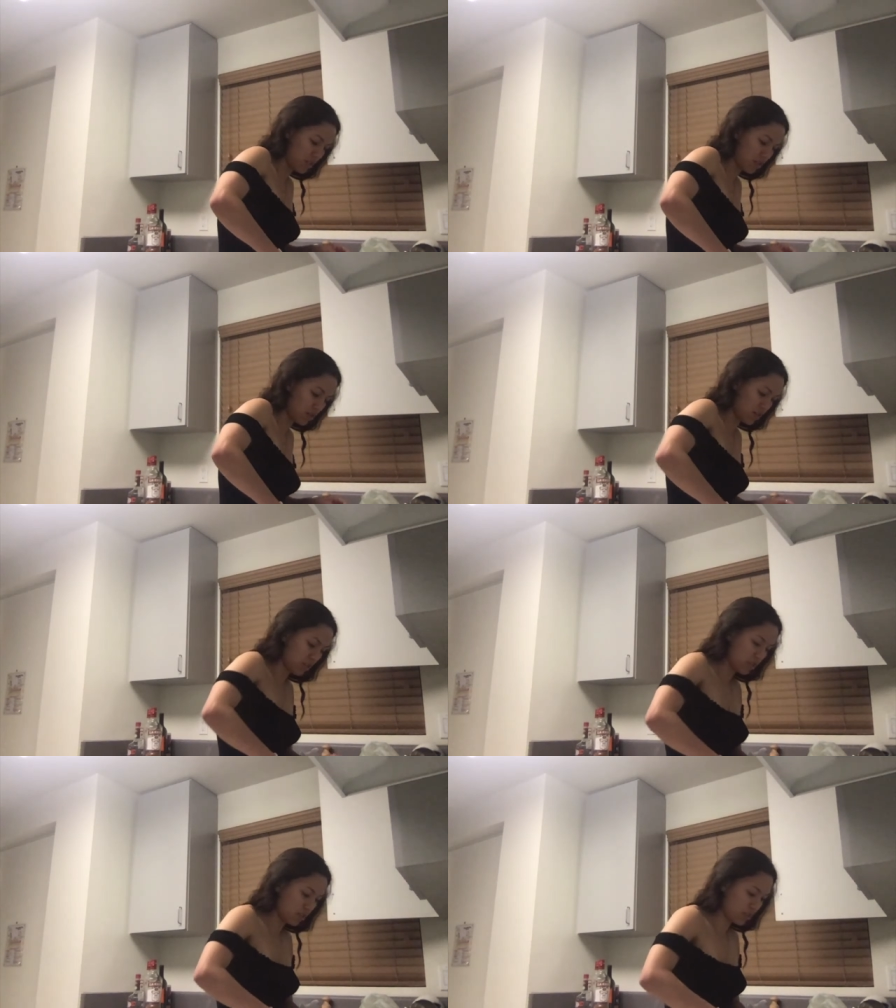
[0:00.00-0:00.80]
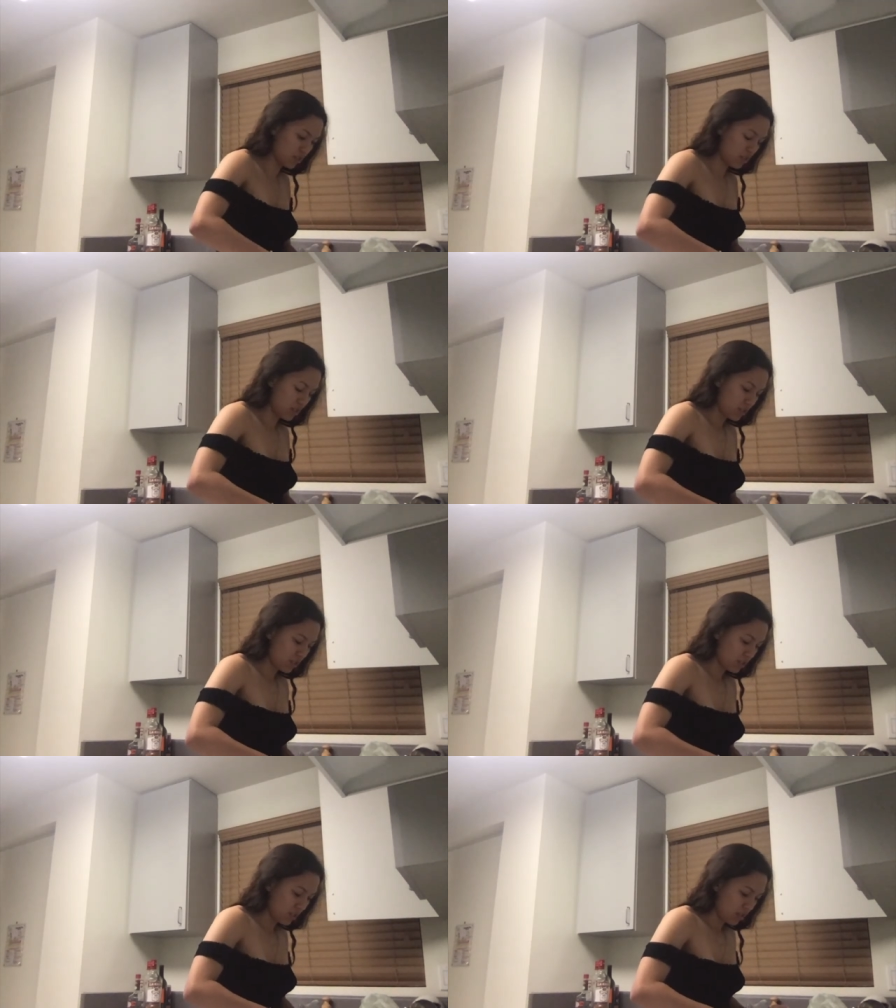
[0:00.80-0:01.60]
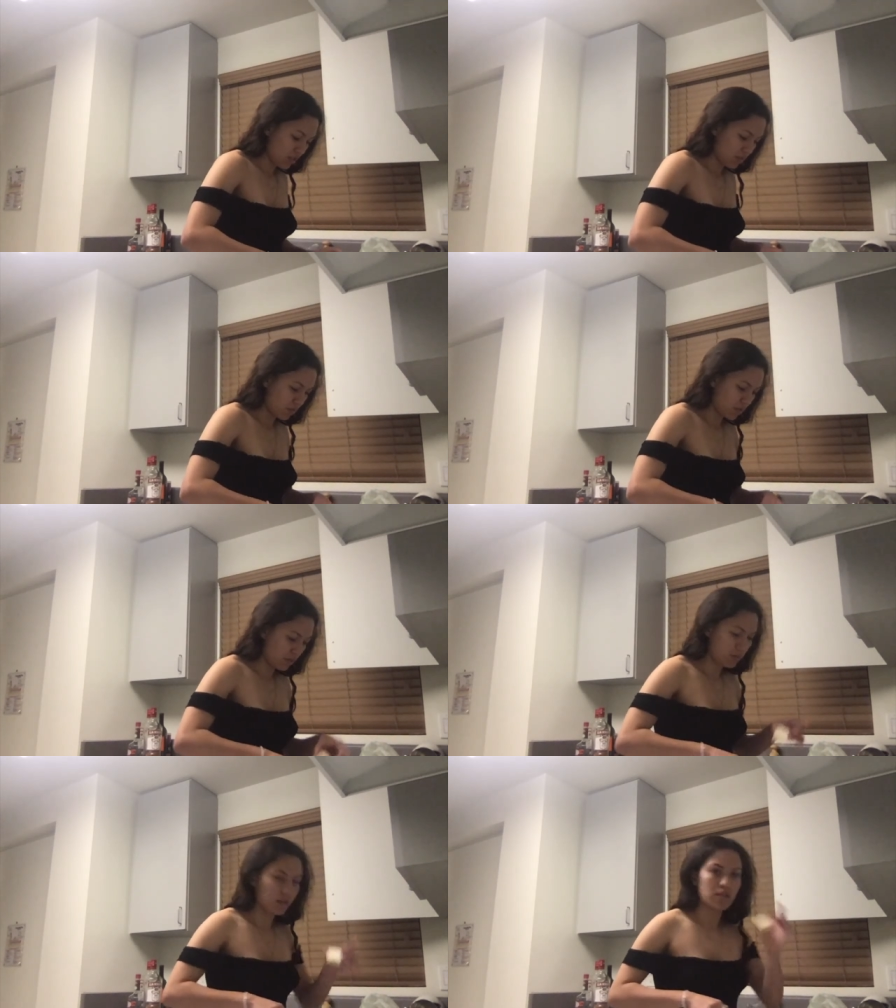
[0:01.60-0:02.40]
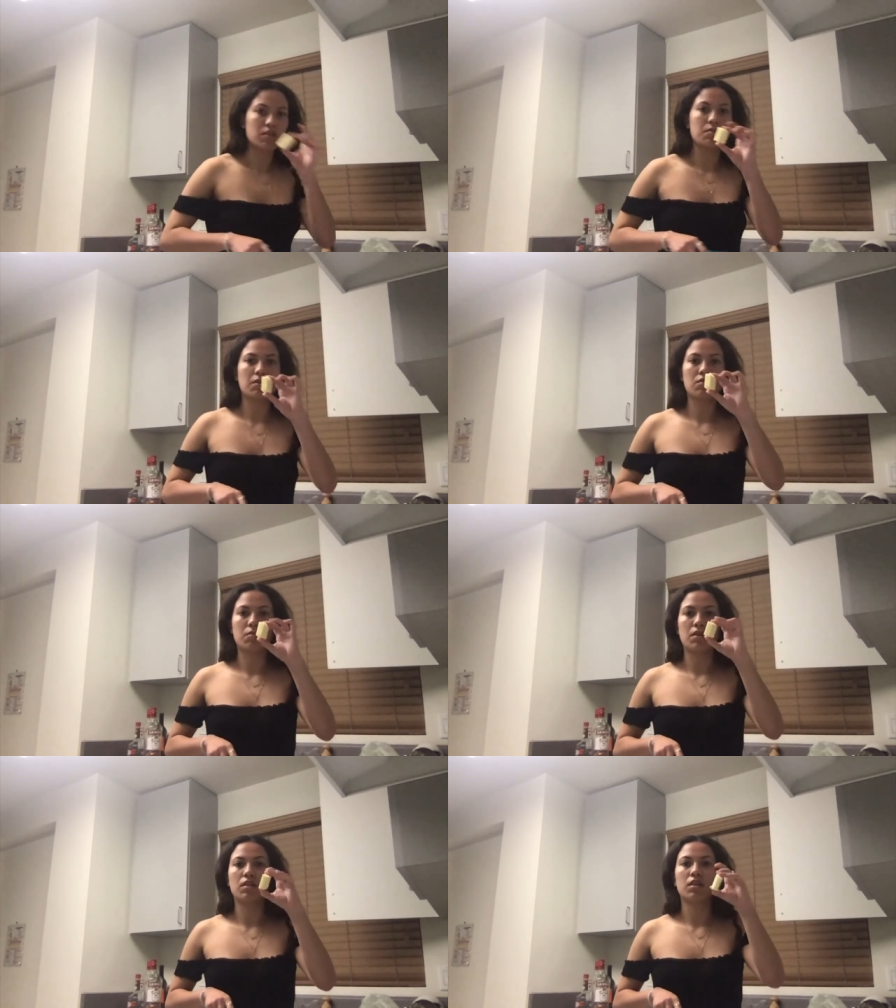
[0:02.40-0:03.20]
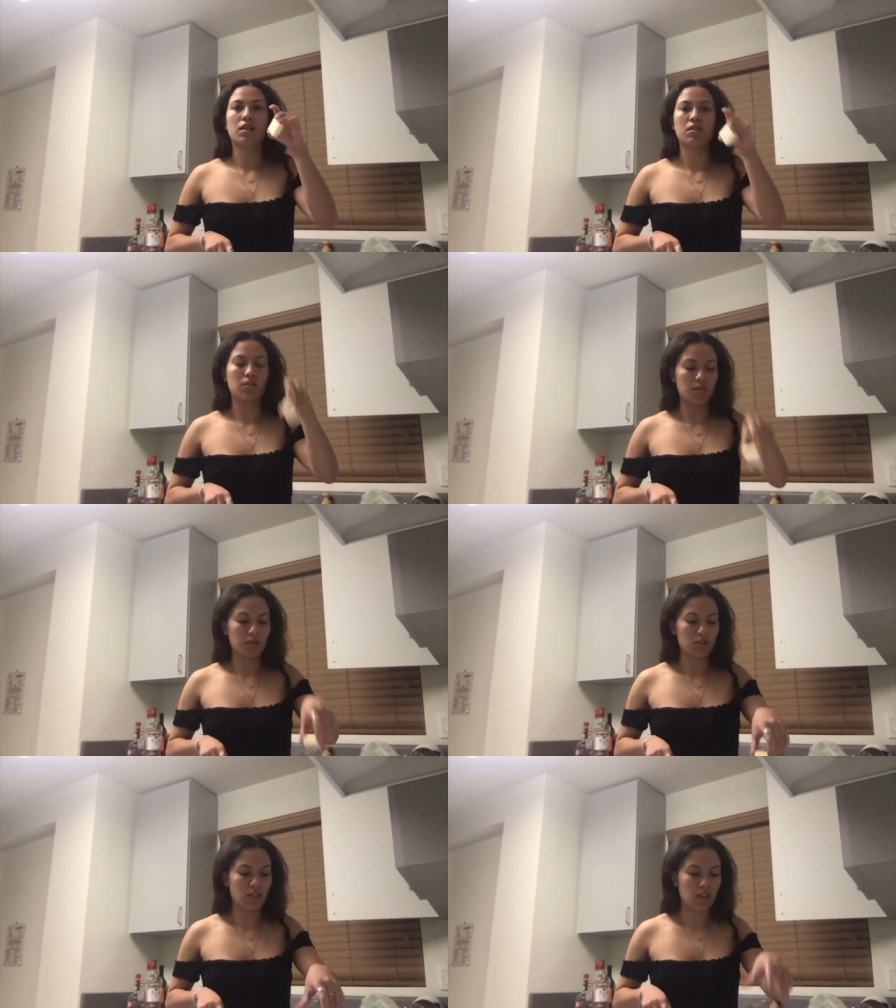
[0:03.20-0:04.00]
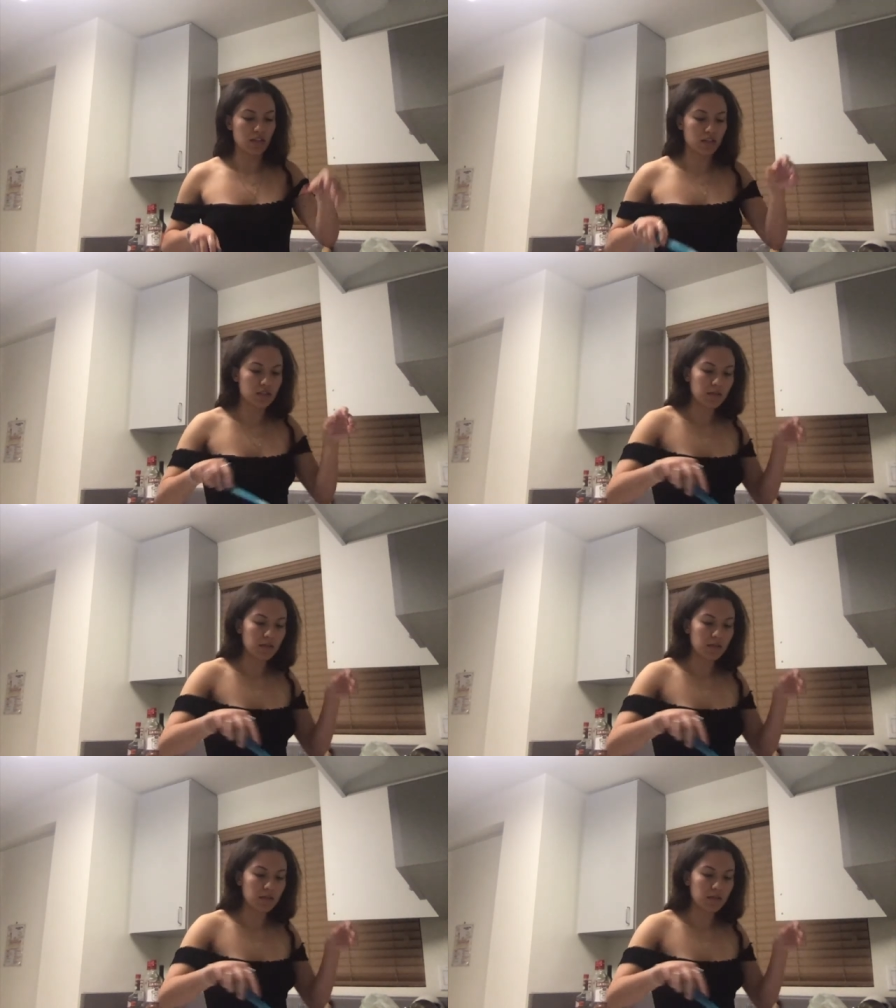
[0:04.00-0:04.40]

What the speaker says: hot, I'm gonna put this amount of butter. I don't know how much that is,